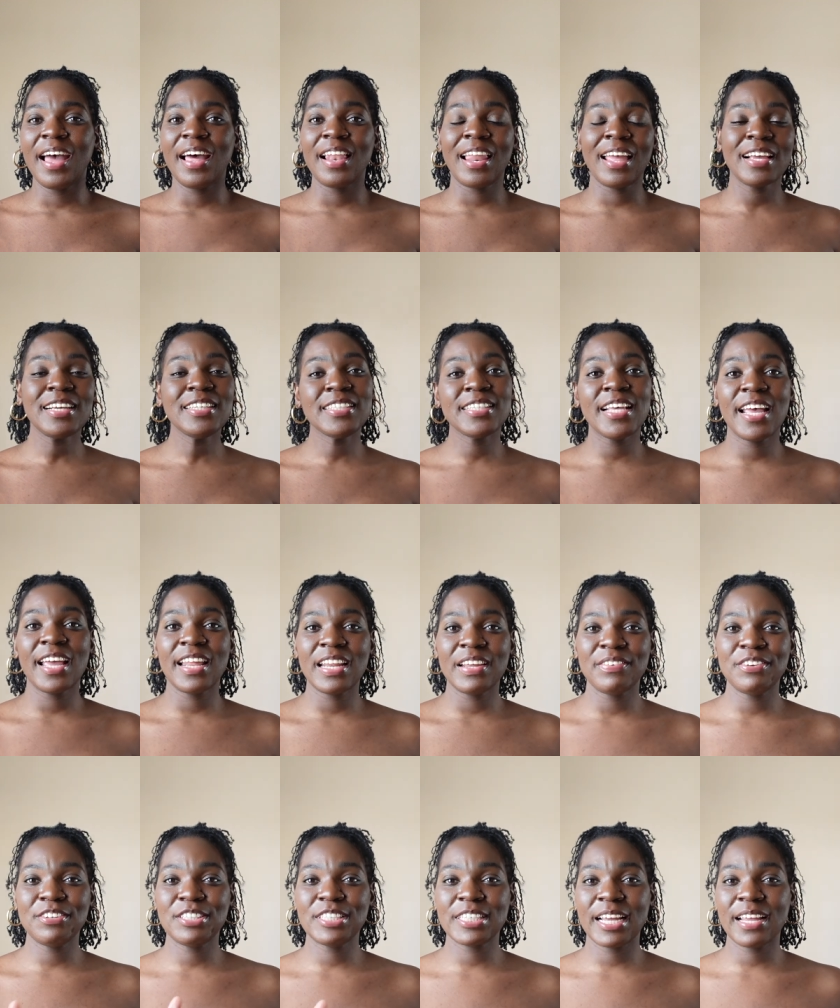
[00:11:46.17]
Like I said,
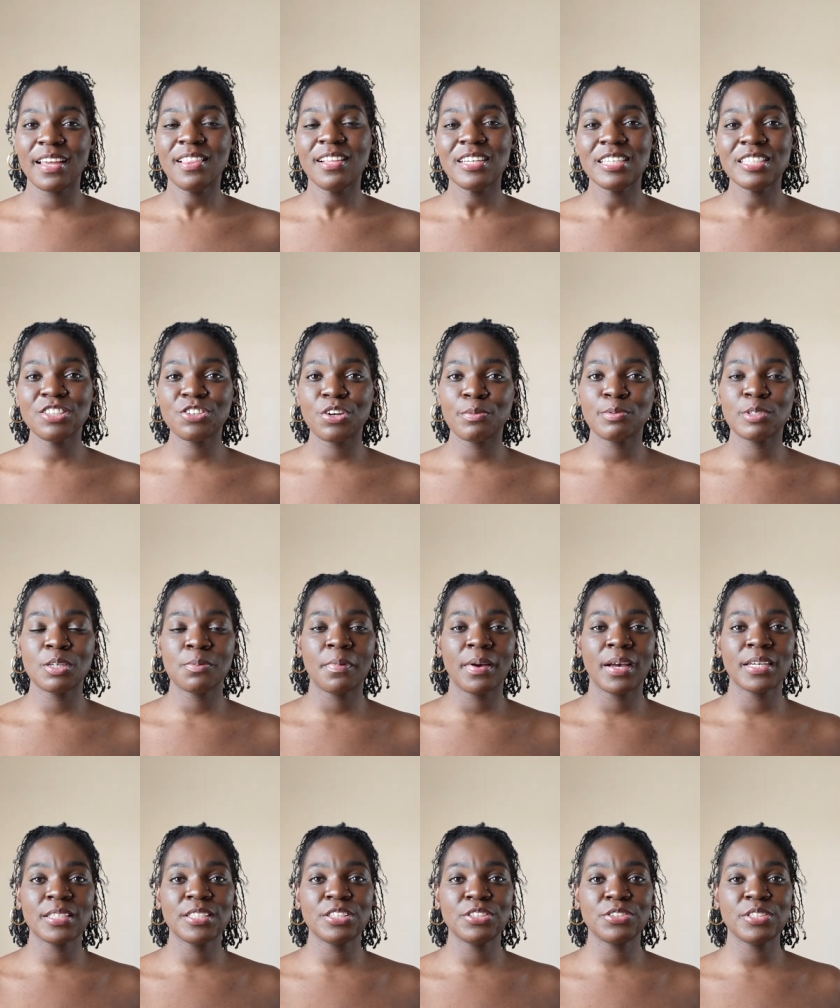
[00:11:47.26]
if you check in the description
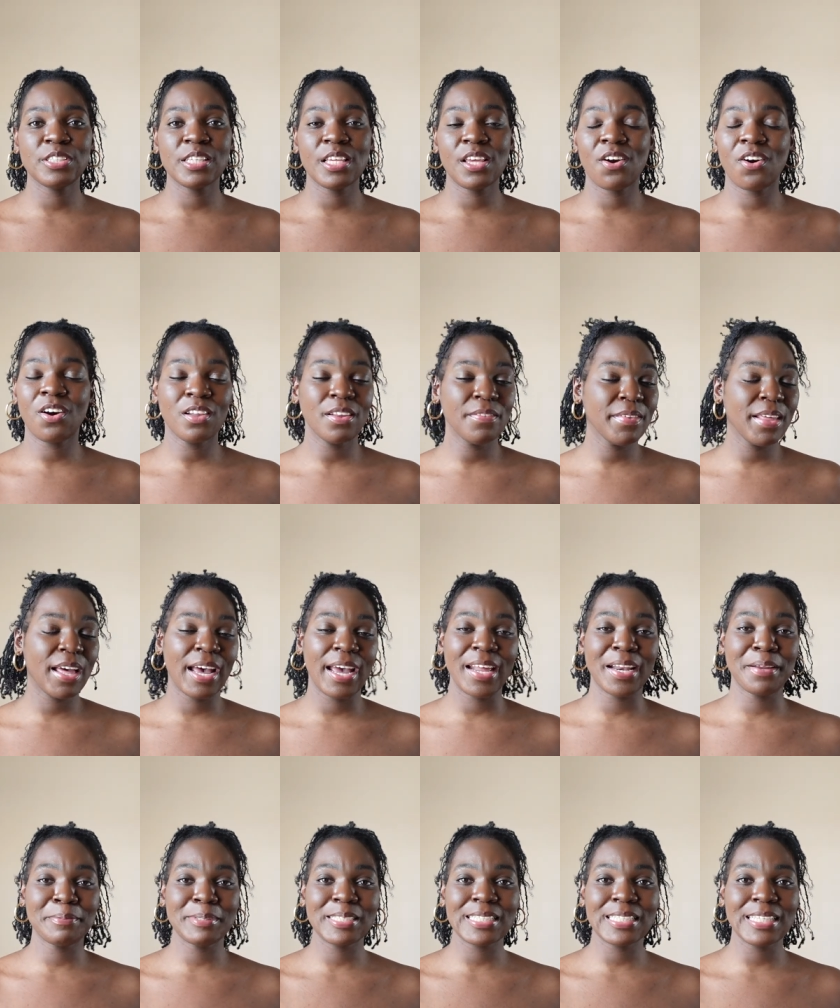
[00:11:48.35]
box, you'll see all of the
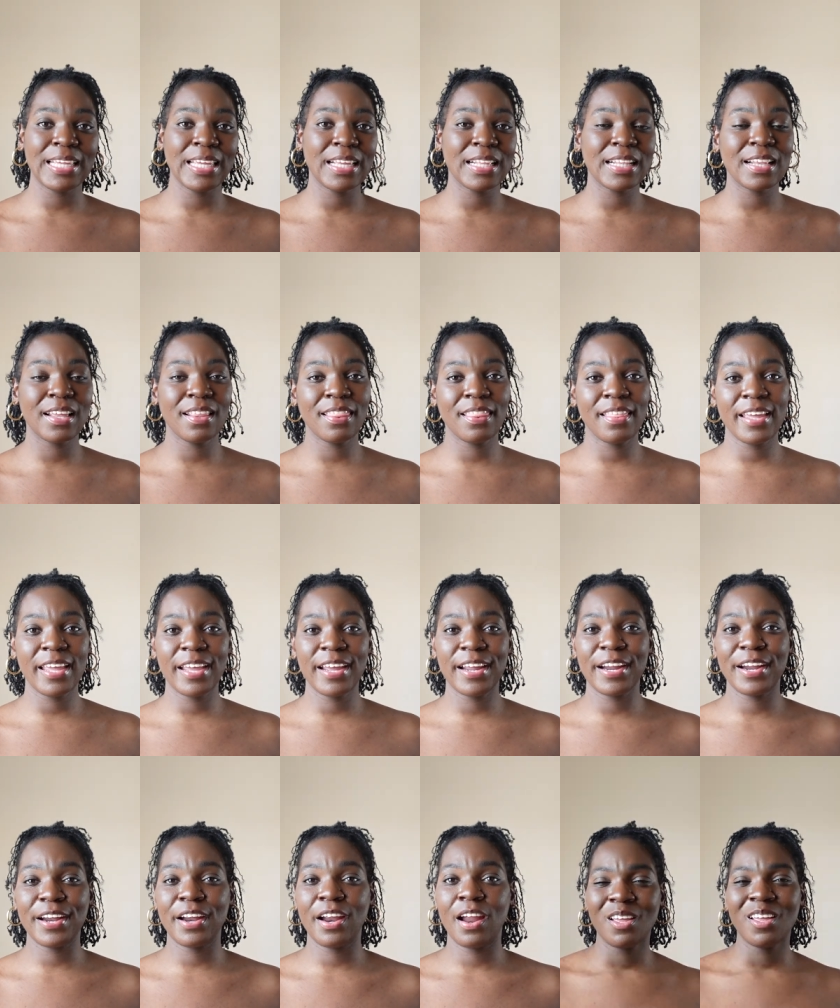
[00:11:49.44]
items linked
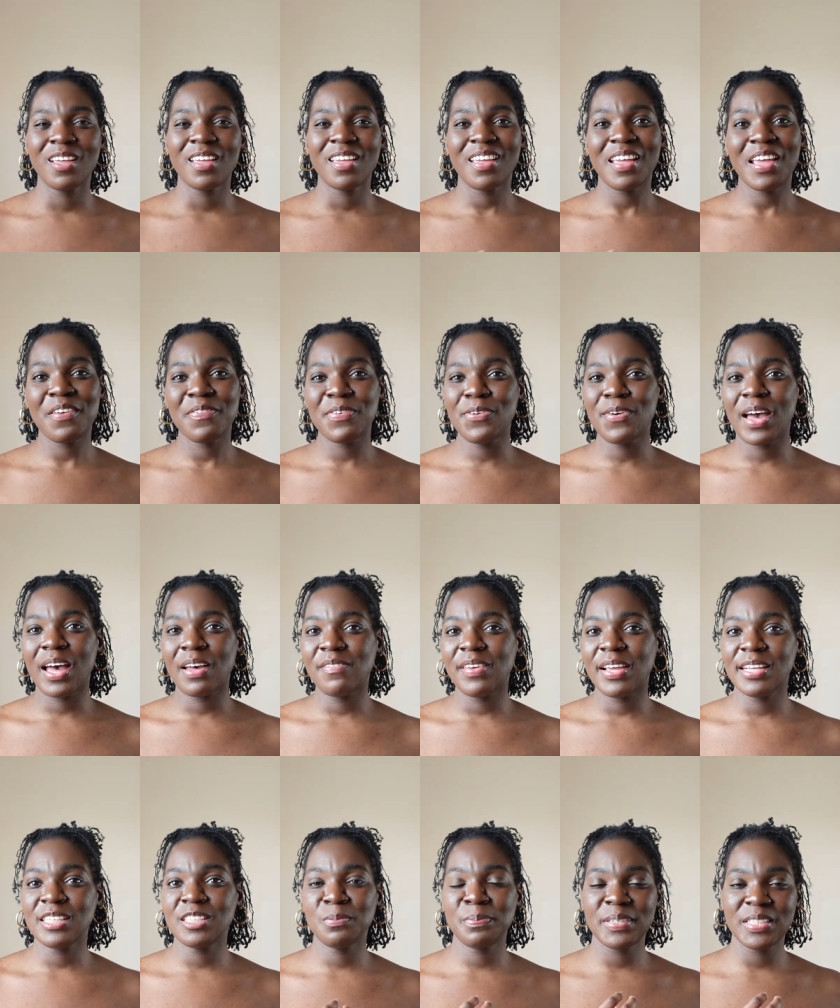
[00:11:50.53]
there. If you have
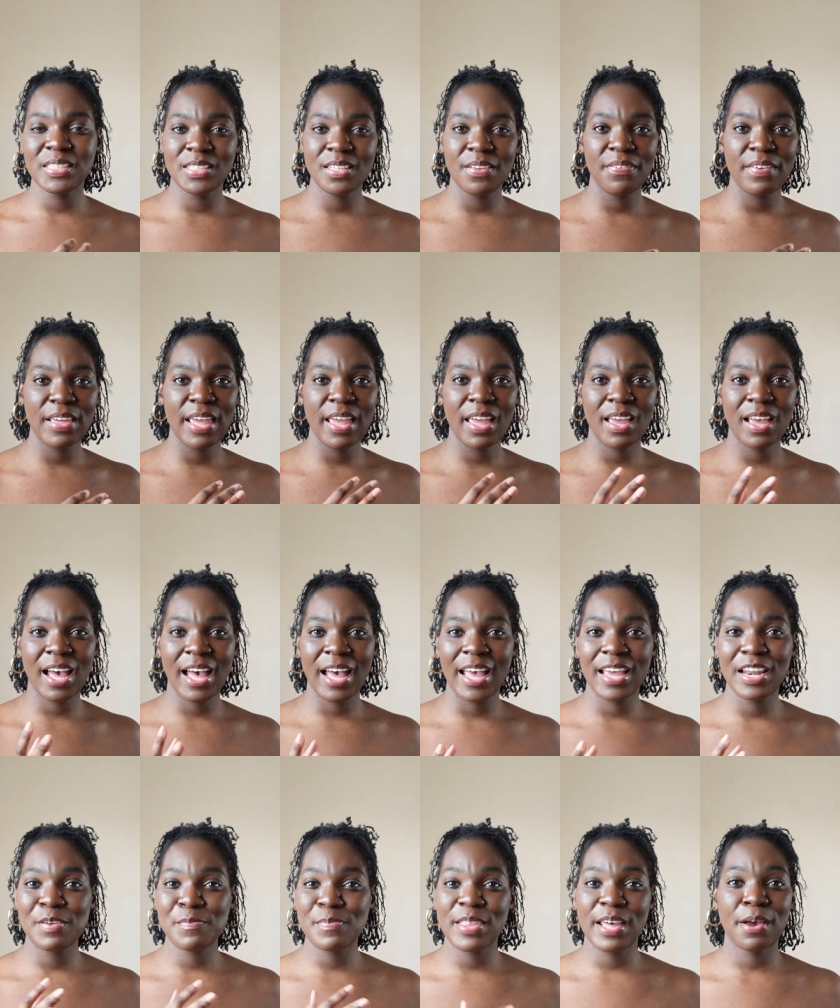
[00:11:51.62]
a specific
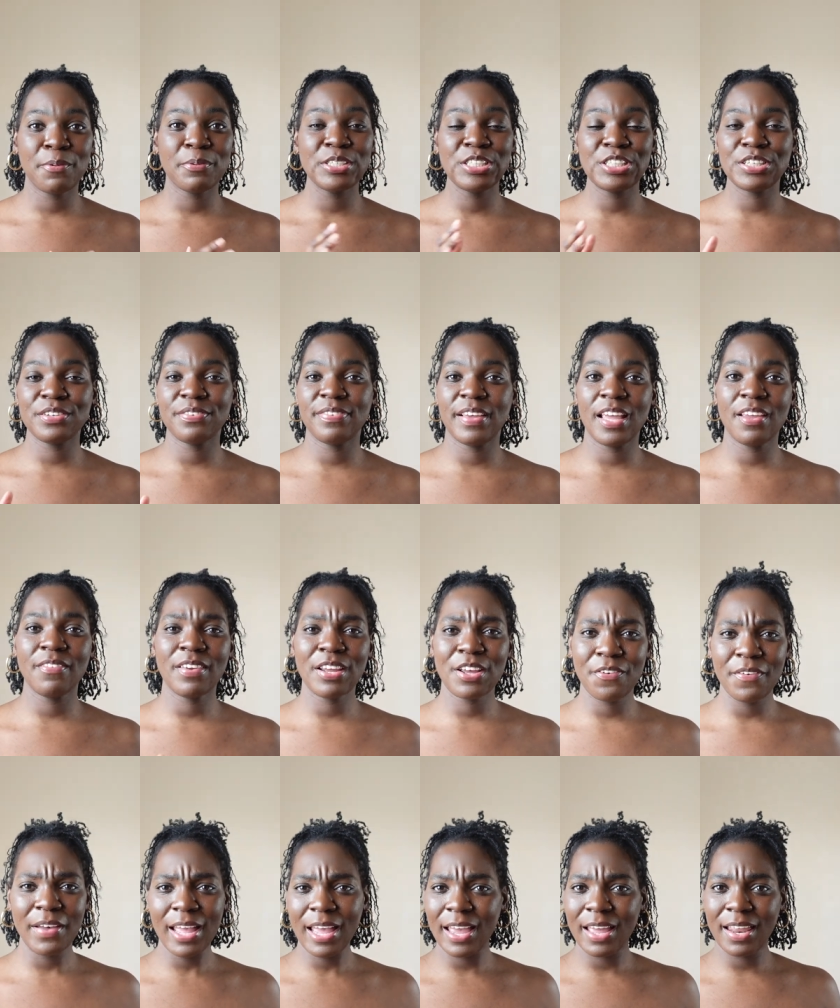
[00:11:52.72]
item that was your favorite,
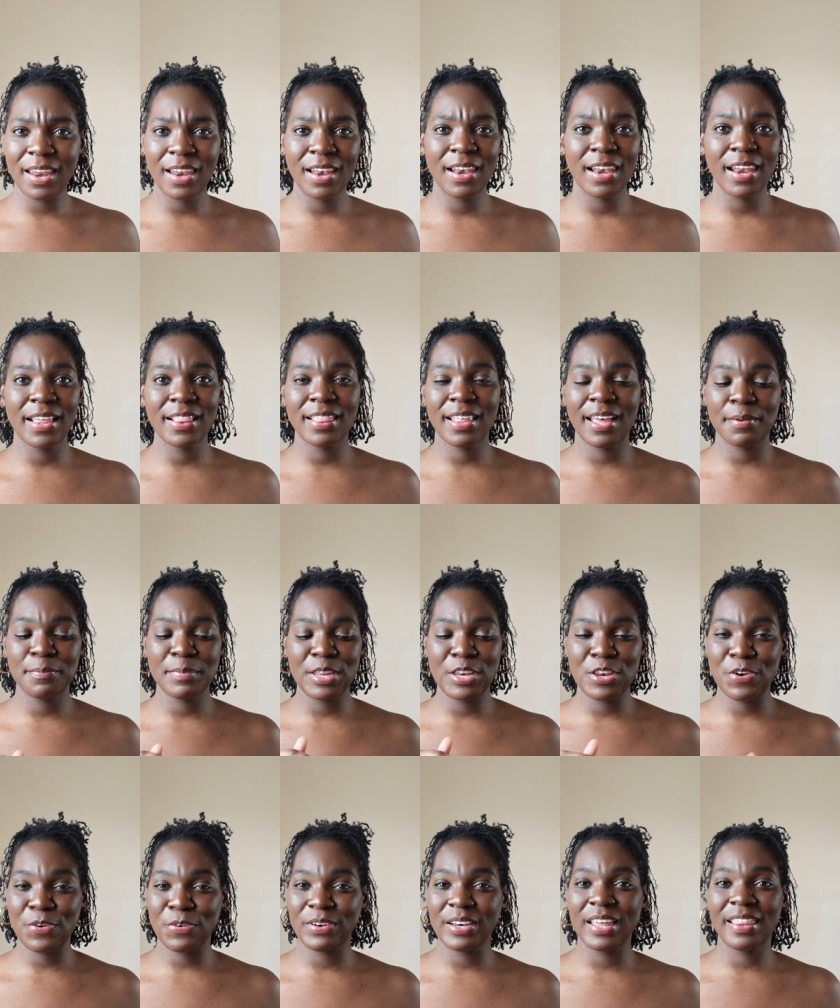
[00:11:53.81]
go ahead and let that be
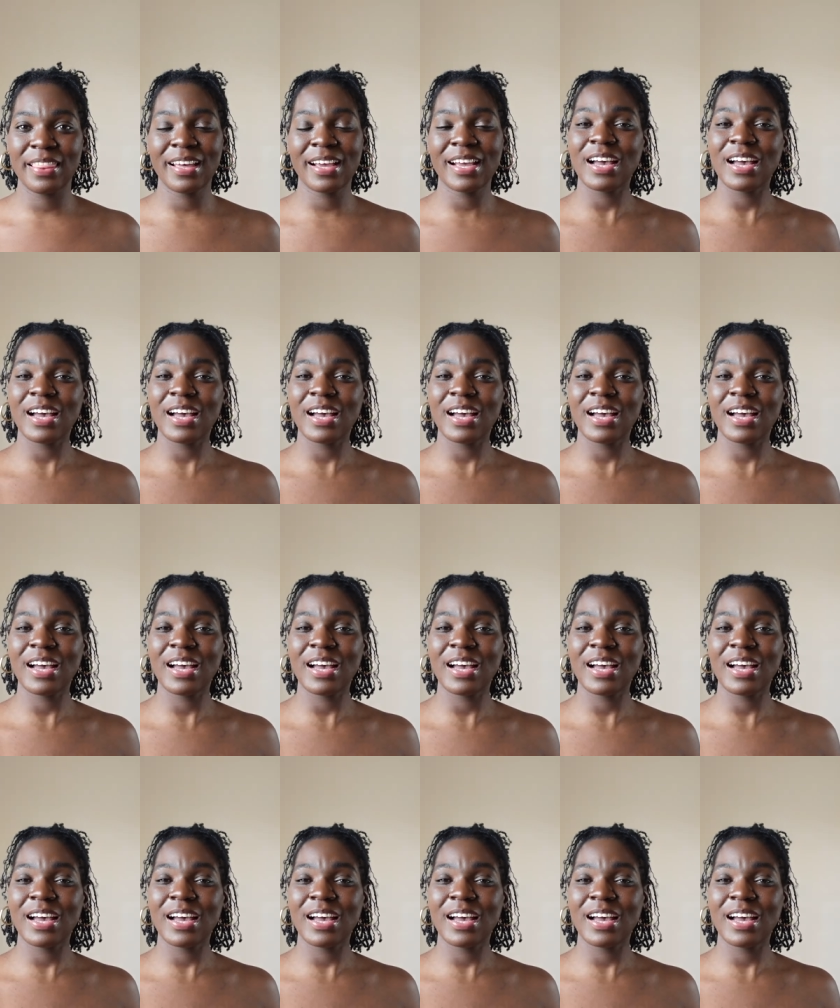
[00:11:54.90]
known in the